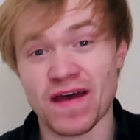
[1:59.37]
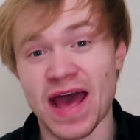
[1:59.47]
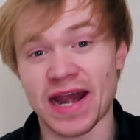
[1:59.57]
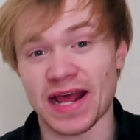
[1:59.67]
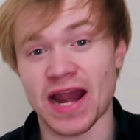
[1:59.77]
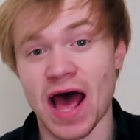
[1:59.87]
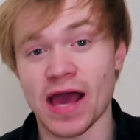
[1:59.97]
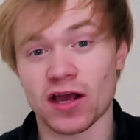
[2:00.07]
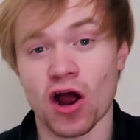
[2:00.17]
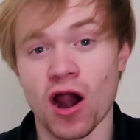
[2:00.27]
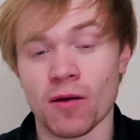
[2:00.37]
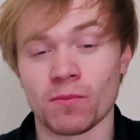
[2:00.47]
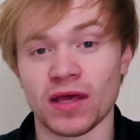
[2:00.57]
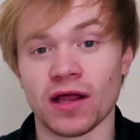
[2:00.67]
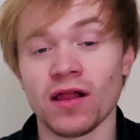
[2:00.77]
fat and high
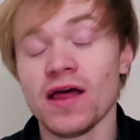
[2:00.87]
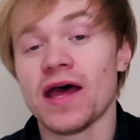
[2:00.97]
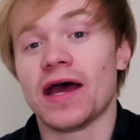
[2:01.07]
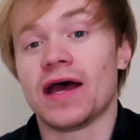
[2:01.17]
carb meal.